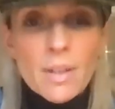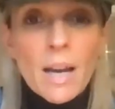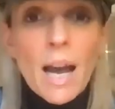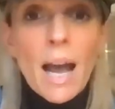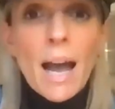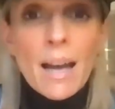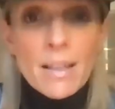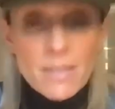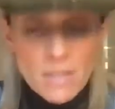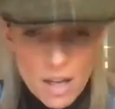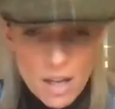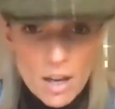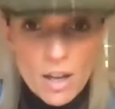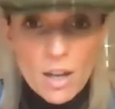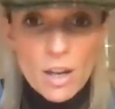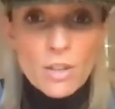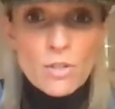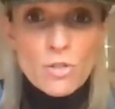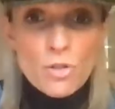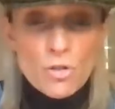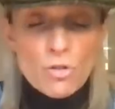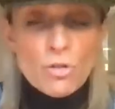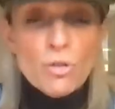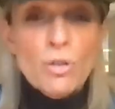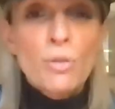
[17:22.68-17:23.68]
as her
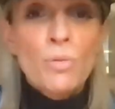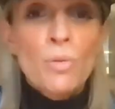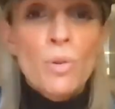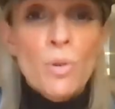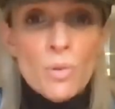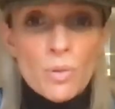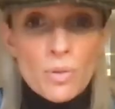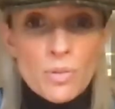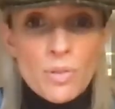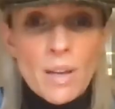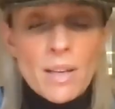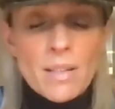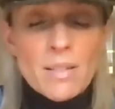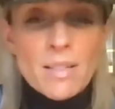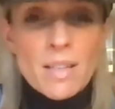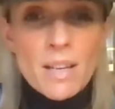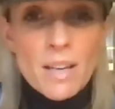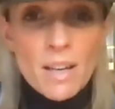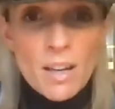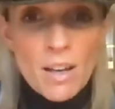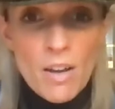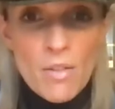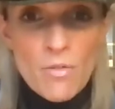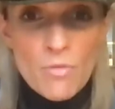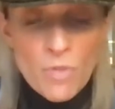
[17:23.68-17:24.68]
true,
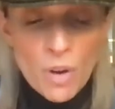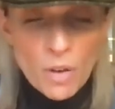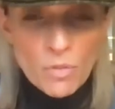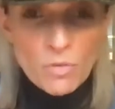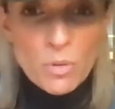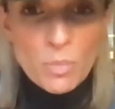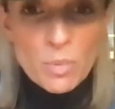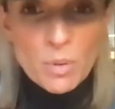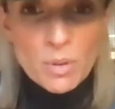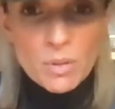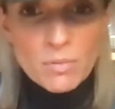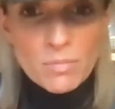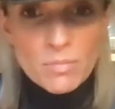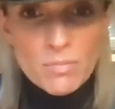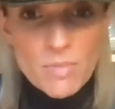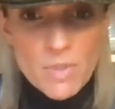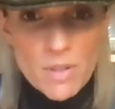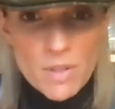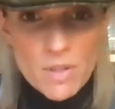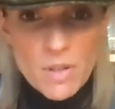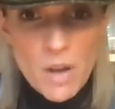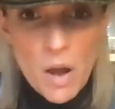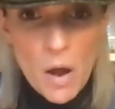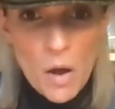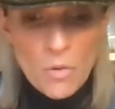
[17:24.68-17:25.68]
authentic, vulnerable
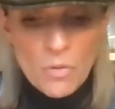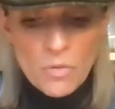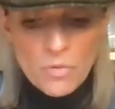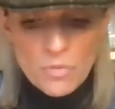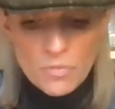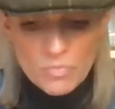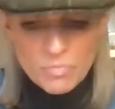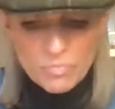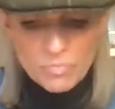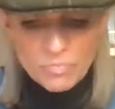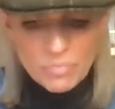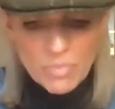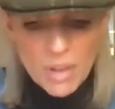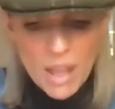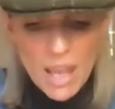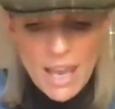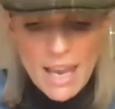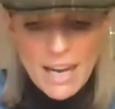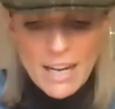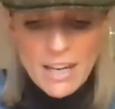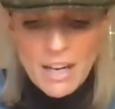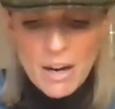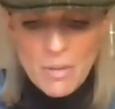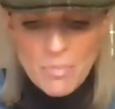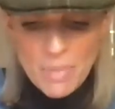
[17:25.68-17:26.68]
self.
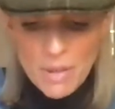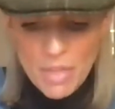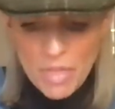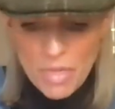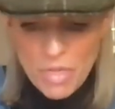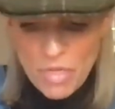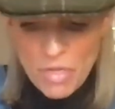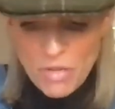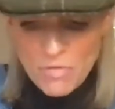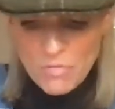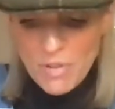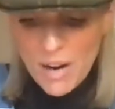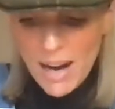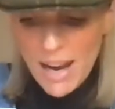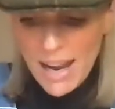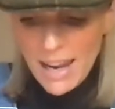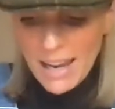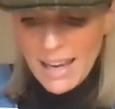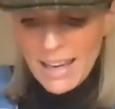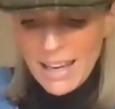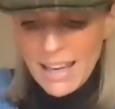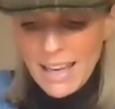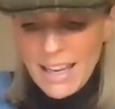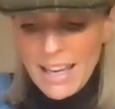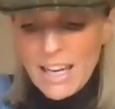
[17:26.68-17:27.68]
Number
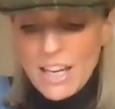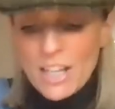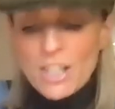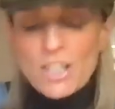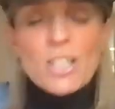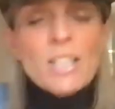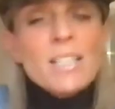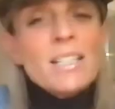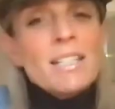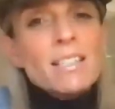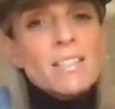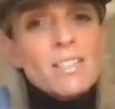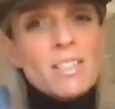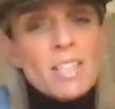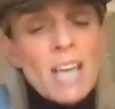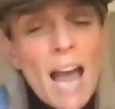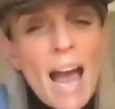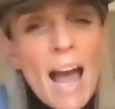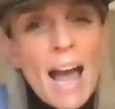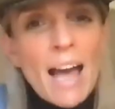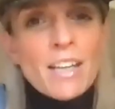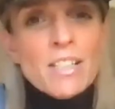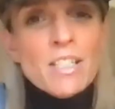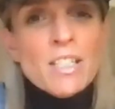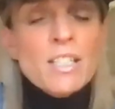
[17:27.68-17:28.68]
3, she
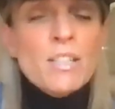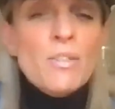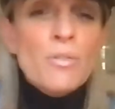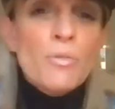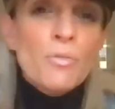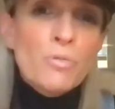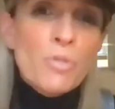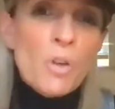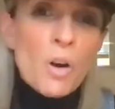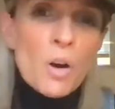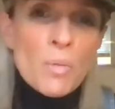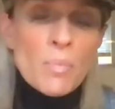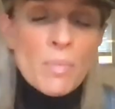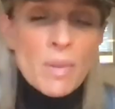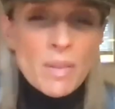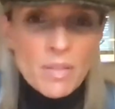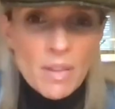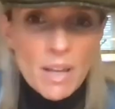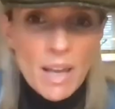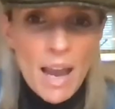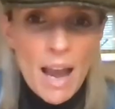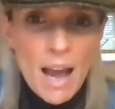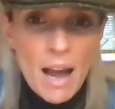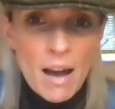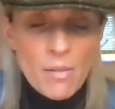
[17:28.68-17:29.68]
detached from
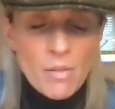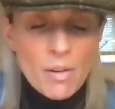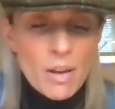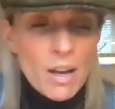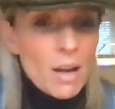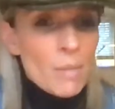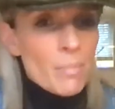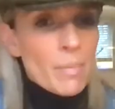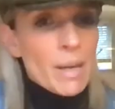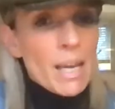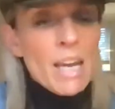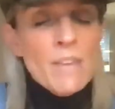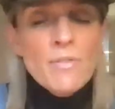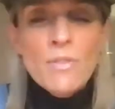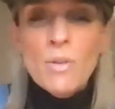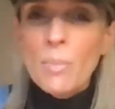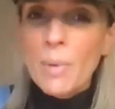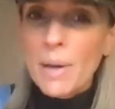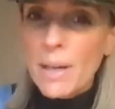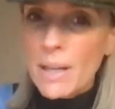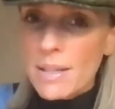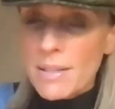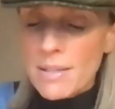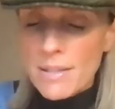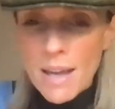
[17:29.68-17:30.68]
the outcome. Even
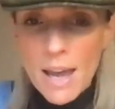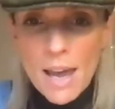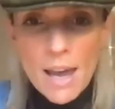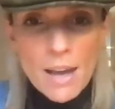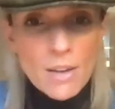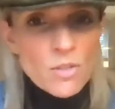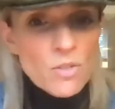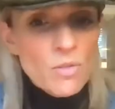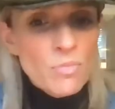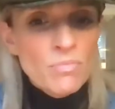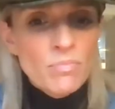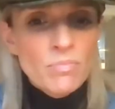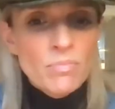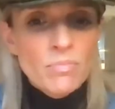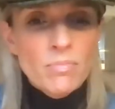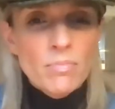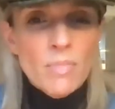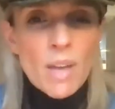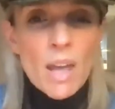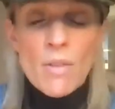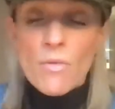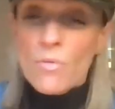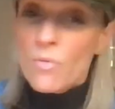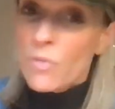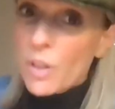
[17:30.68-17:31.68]
when he said,
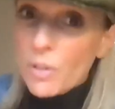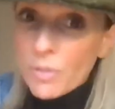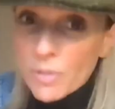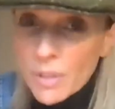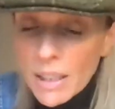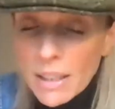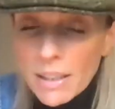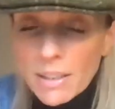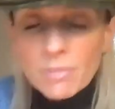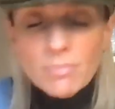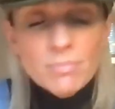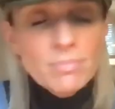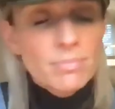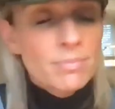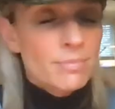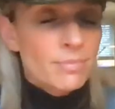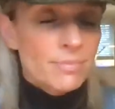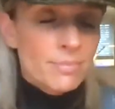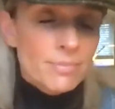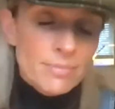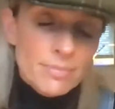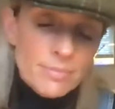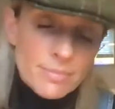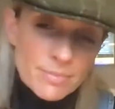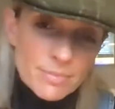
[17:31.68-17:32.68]
Vivian,
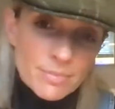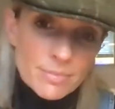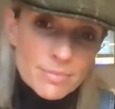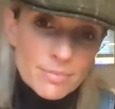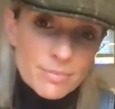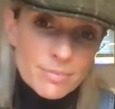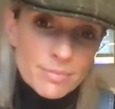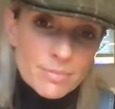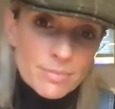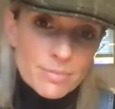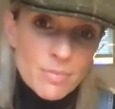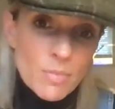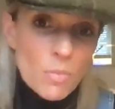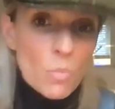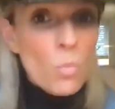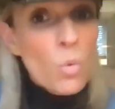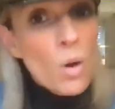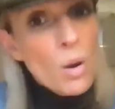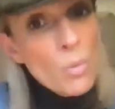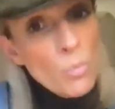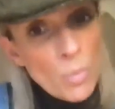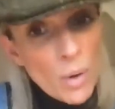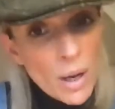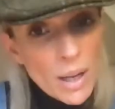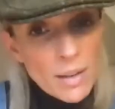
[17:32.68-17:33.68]

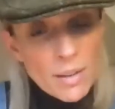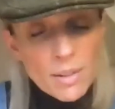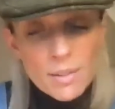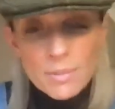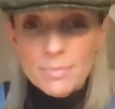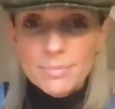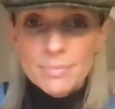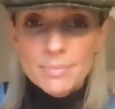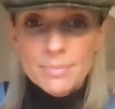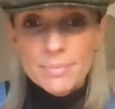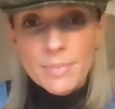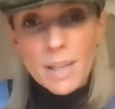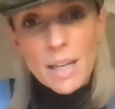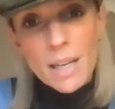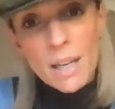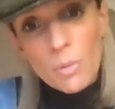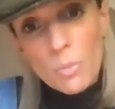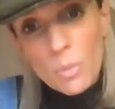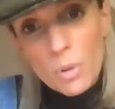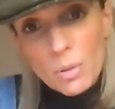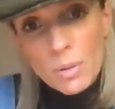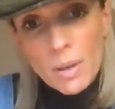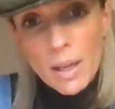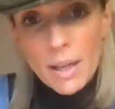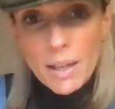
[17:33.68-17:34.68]
1 week and I
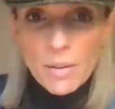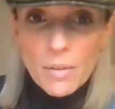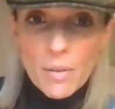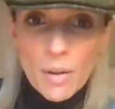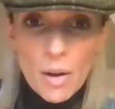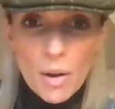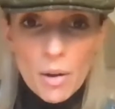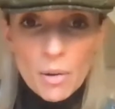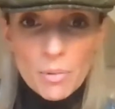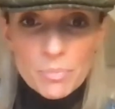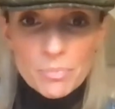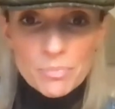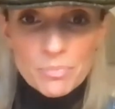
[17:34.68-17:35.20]
will let you go,